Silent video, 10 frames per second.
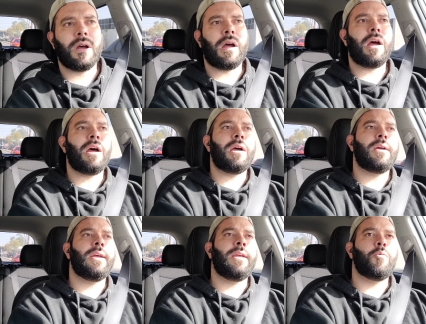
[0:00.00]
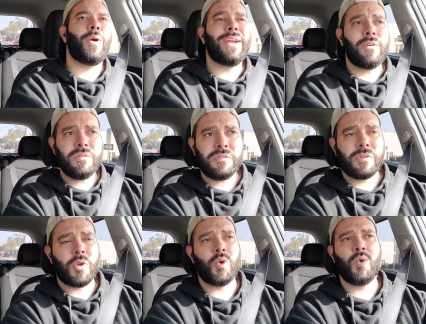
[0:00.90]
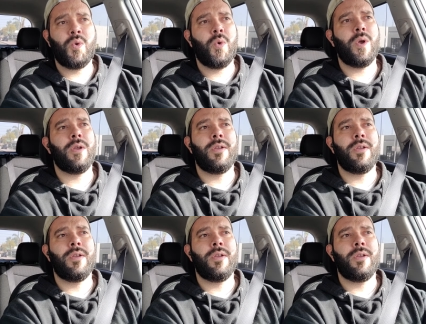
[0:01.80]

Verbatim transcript: uh, in whales who